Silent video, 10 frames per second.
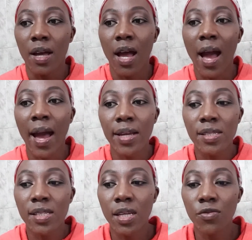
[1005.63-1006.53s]
I
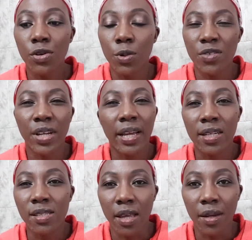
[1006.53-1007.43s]
did request for like
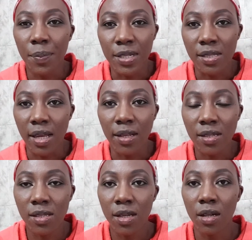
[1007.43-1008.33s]
a
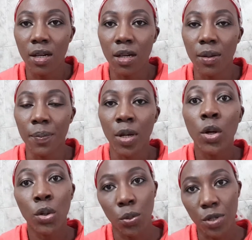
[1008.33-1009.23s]

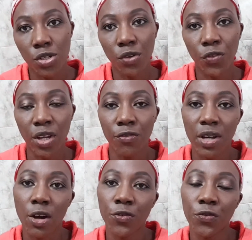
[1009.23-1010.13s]
10% commission for
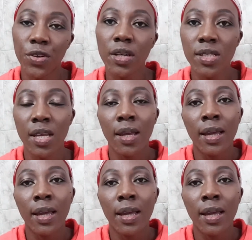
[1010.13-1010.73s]
every outfit.